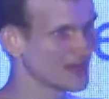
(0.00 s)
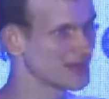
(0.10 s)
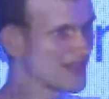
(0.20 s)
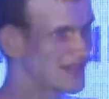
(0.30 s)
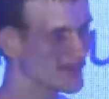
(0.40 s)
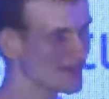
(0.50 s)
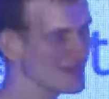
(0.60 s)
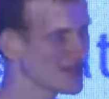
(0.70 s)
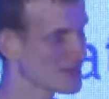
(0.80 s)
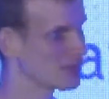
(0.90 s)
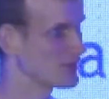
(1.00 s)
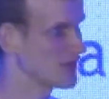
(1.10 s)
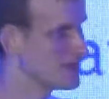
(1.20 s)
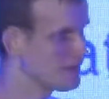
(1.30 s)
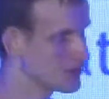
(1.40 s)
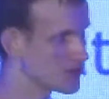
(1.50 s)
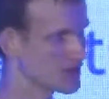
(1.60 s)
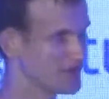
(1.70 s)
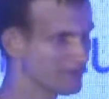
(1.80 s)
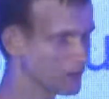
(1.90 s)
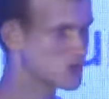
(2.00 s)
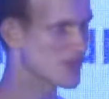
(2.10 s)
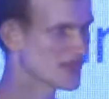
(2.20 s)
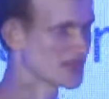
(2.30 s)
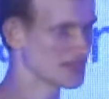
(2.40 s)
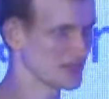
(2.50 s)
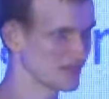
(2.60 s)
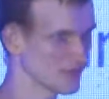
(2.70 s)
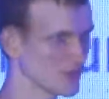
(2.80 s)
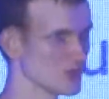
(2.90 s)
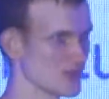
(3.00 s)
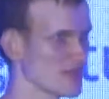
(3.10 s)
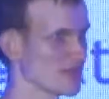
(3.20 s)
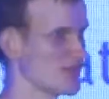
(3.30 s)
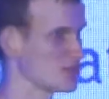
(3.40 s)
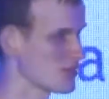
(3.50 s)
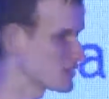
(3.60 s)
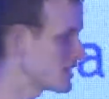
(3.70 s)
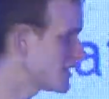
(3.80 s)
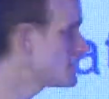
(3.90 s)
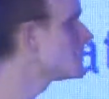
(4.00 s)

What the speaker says: Data, so if you're just sending Ether, you don't need to care about data.